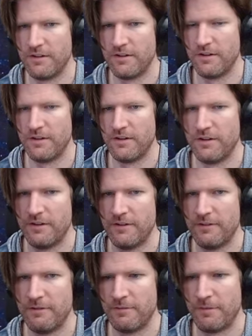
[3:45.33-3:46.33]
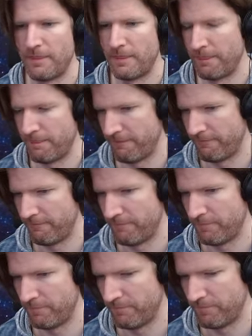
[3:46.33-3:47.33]

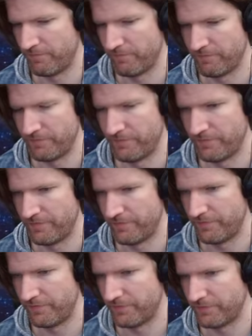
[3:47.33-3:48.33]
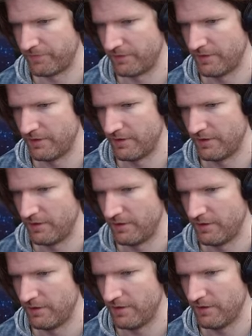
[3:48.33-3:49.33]

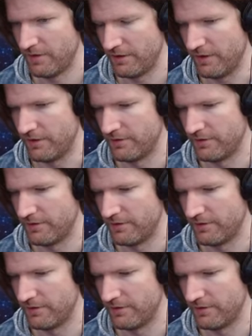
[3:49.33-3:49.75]
This person isn't speaking.